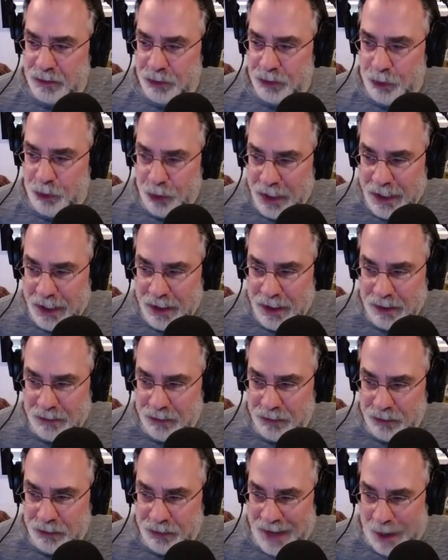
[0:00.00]

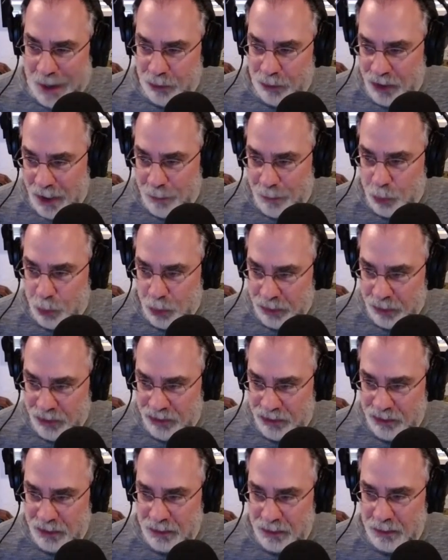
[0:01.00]
30,000
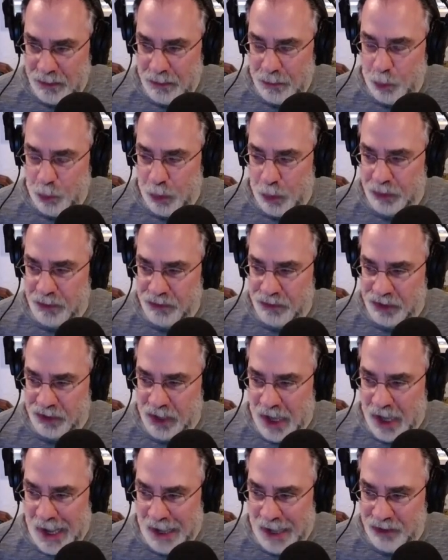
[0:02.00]
upwards worth of
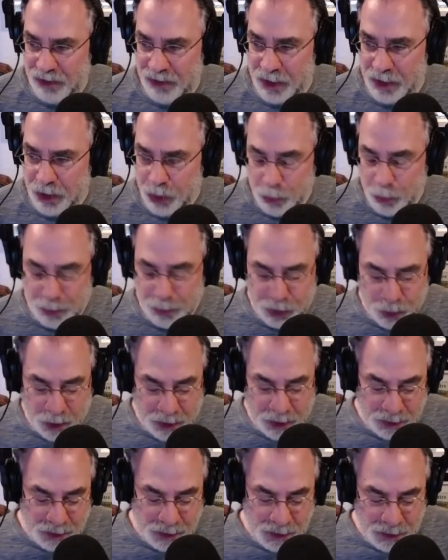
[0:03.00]
cigars in a
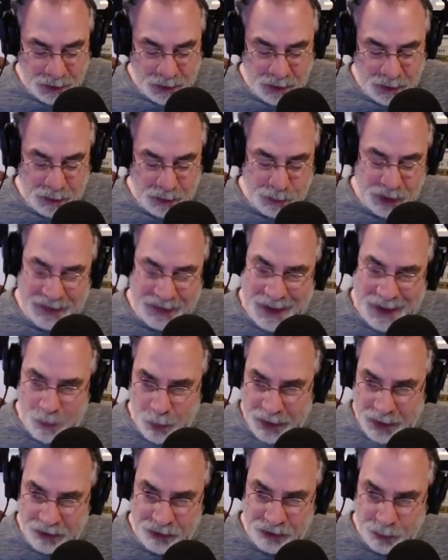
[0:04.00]
humidor. But that
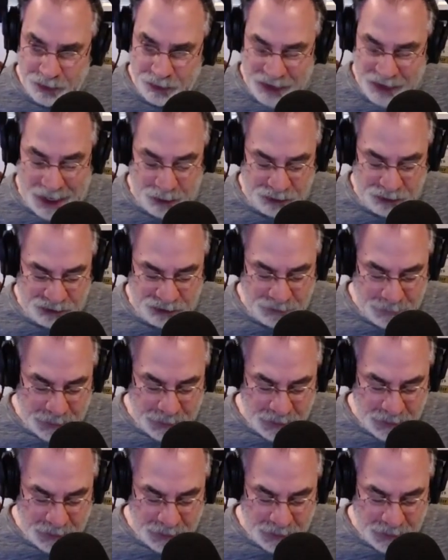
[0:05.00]
went into his house.